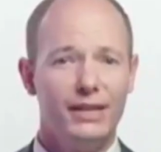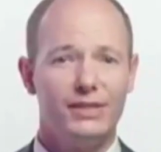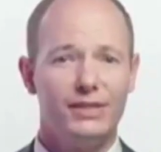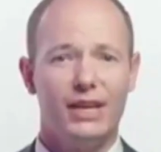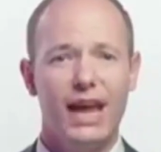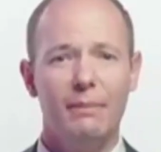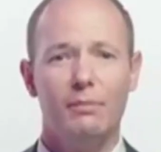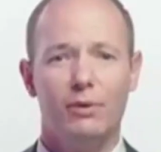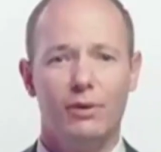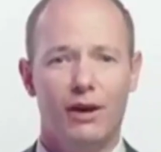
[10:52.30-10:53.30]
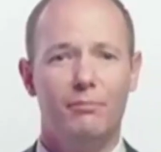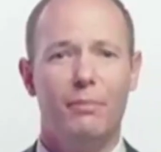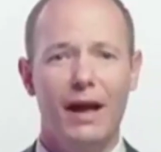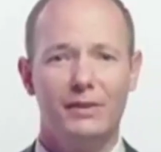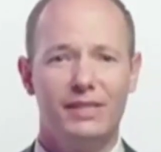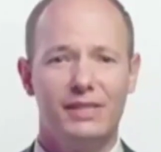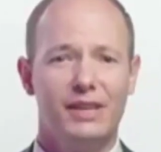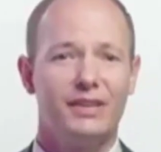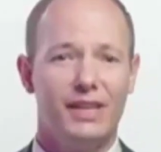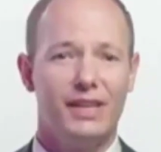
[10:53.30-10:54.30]
Though our bodies are capable of
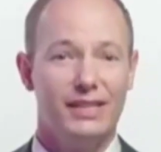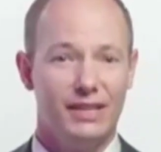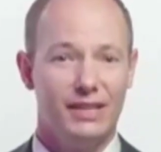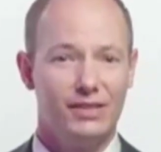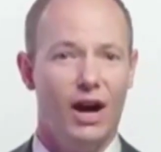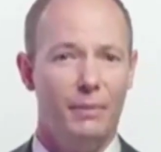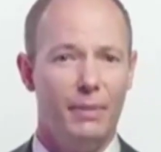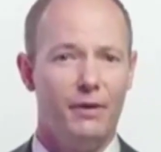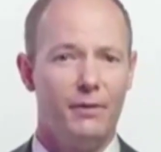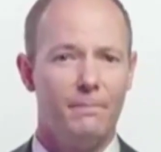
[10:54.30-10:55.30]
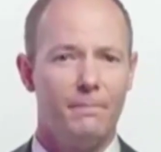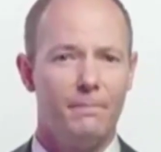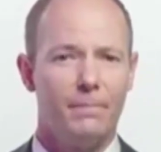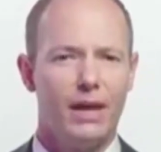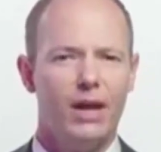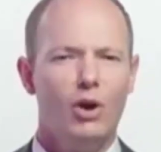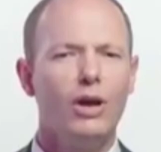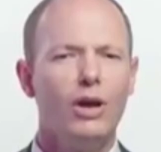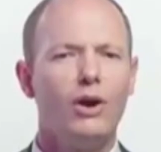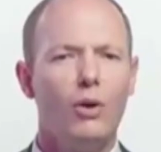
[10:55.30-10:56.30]
biosynthesizing this compound,
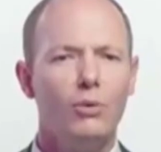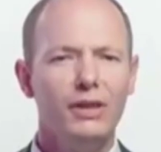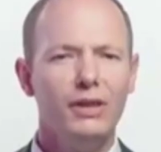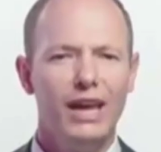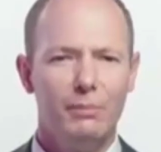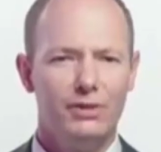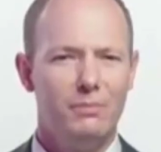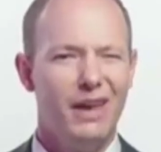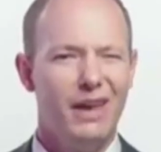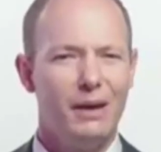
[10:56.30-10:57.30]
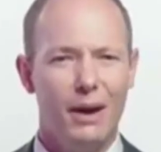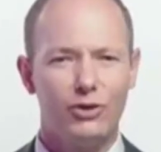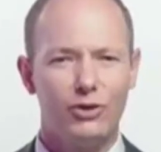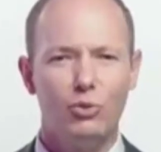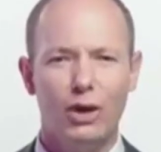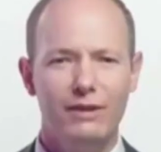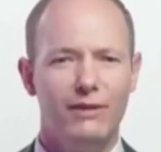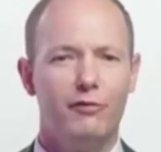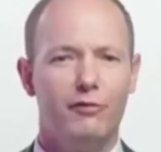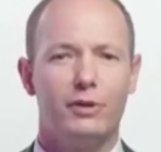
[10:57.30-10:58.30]
we are only able to make
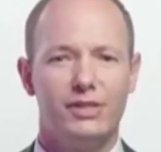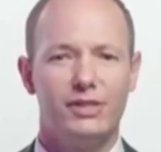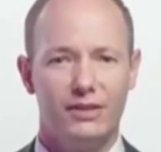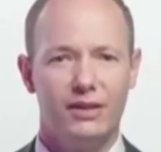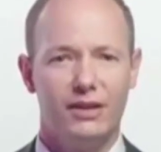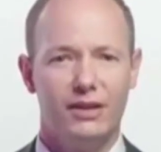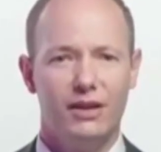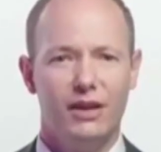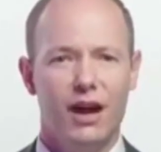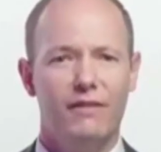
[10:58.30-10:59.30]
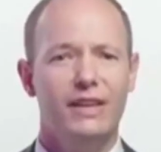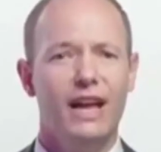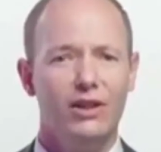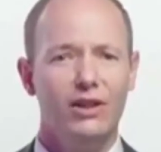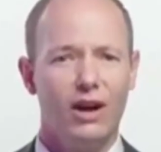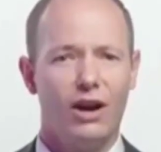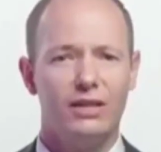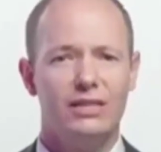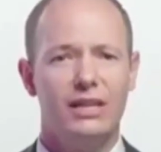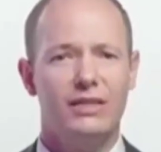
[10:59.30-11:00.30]
about 25% of
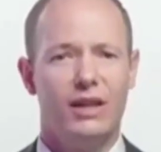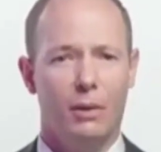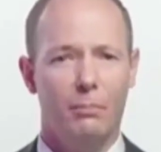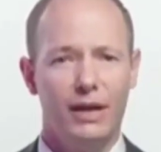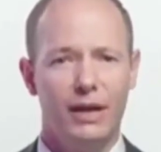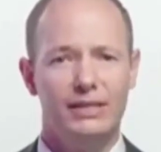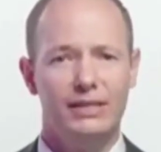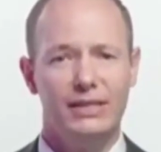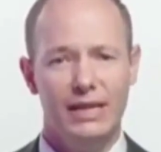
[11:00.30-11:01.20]
the L-carnitine that our